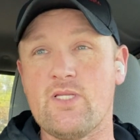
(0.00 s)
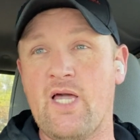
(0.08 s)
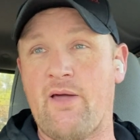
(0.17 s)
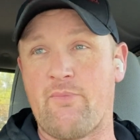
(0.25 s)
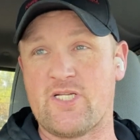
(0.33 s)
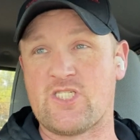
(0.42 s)

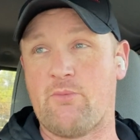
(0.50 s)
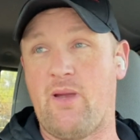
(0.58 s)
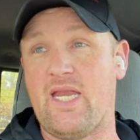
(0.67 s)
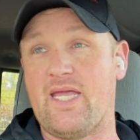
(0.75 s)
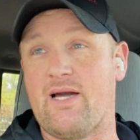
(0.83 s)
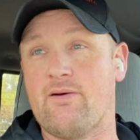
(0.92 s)
at
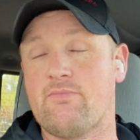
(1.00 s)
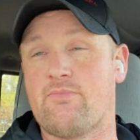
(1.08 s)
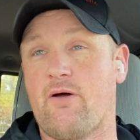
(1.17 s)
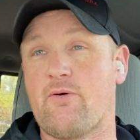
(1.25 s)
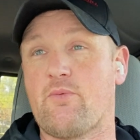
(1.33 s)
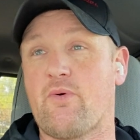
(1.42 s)
WrestleMania,
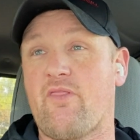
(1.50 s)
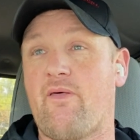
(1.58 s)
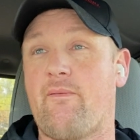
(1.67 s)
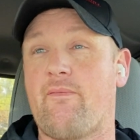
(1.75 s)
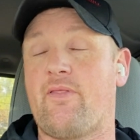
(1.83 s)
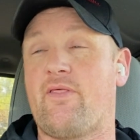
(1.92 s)
probably
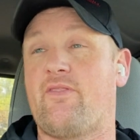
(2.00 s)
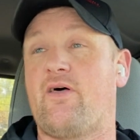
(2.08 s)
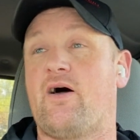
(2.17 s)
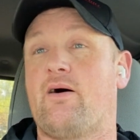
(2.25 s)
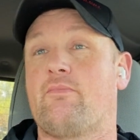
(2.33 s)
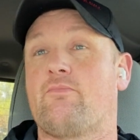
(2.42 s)

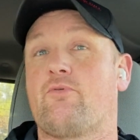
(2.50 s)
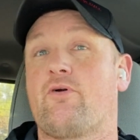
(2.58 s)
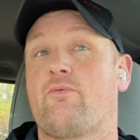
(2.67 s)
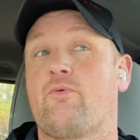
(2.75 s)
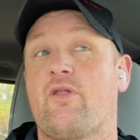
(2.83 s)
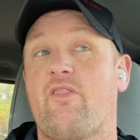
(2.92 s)

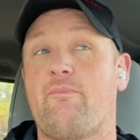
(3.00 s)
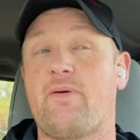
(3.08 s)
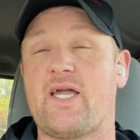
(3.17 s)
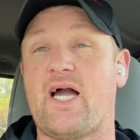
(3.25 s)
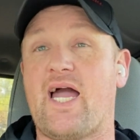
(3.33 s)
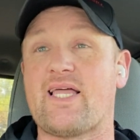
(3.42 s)
one of the
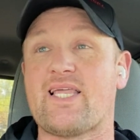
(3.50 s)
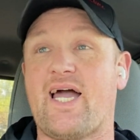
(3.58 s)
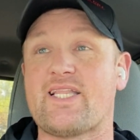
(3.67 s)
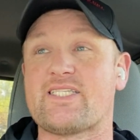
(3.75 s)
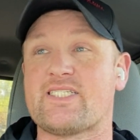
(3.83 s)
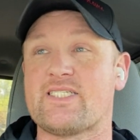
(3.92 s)
big
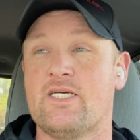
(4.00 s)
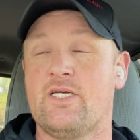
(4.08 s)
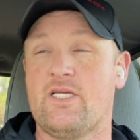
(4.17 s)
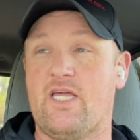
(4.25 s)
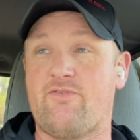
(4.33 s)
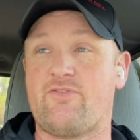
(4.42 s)
highlights,
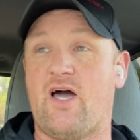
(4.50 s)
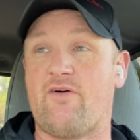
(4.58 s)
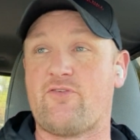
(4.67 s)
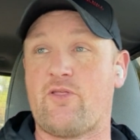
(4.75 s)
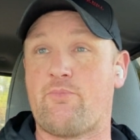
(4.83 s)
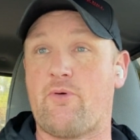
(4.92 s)
if
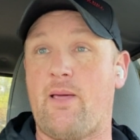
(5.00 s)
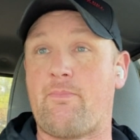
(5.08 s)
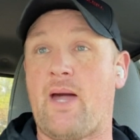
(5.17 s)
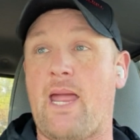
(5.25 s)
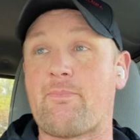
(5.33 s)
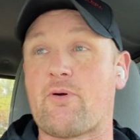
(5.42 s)
not for the
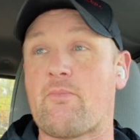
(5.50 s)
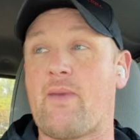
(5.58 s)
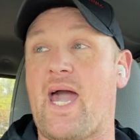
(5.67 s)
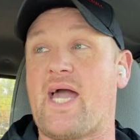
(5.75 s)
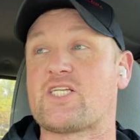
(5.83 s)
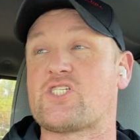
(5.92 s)
Brett Piper
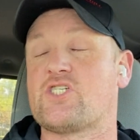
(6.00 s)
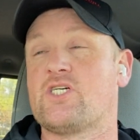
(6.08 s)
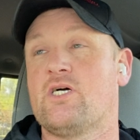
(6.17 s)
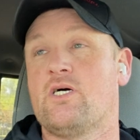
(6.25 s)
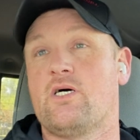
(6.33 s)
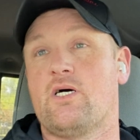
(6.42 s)
match
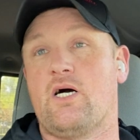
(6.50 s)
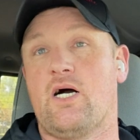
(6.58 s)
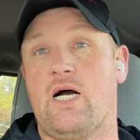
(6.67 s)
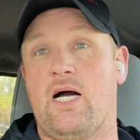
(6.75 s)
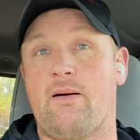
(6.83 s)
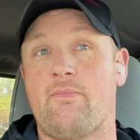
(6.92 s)

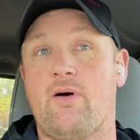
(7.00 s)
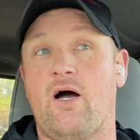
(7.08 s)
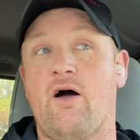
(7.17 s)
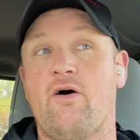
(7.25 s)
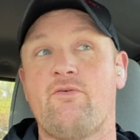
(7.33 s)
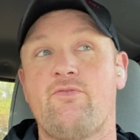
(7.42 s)

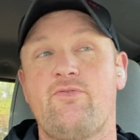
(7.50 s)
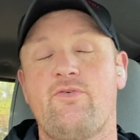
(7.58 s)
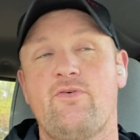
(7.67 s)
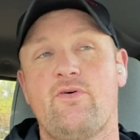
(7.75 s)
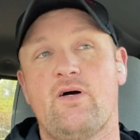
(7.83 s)
of